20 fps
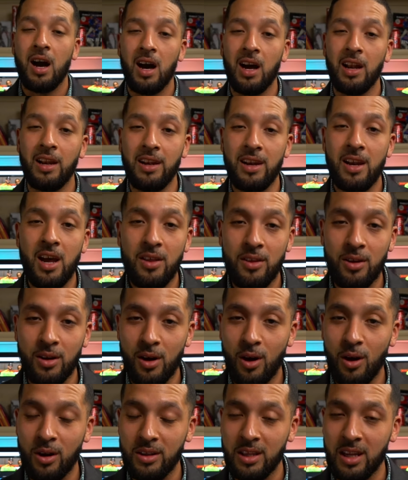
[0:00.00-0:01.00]
Another
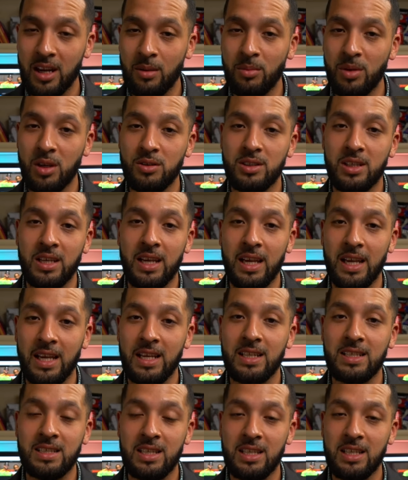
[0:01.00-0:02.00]
card that I'm using
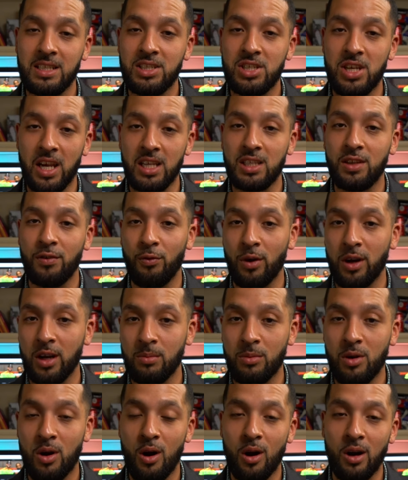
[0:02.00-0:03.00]
is the Chase
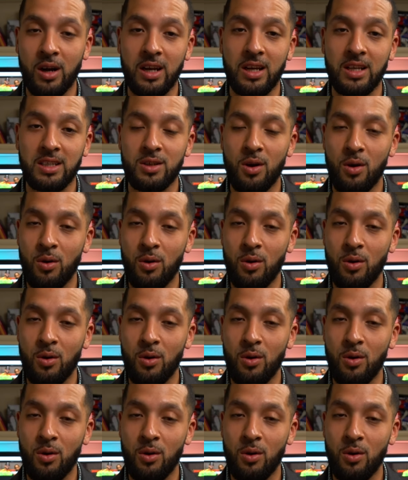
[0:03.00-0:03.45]
Freedom card and it's